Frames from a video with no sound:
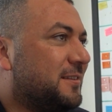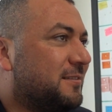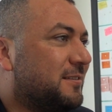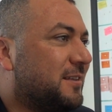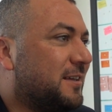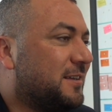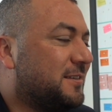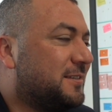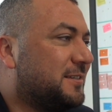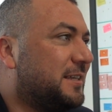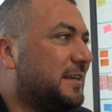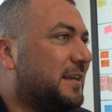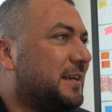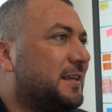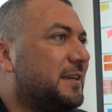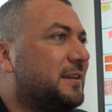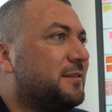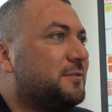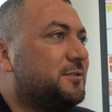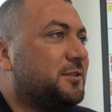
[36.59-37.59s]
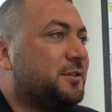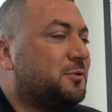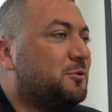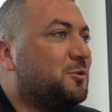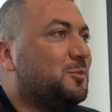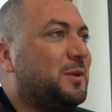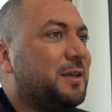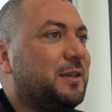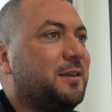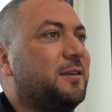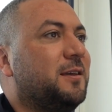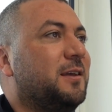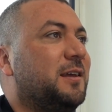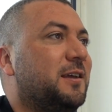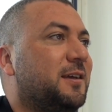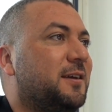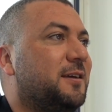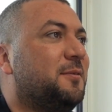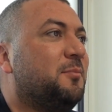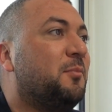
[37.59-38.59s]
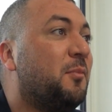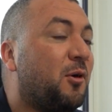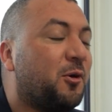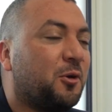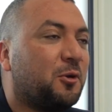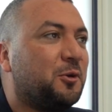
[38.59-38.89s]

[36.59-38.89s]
the screen here, just to make more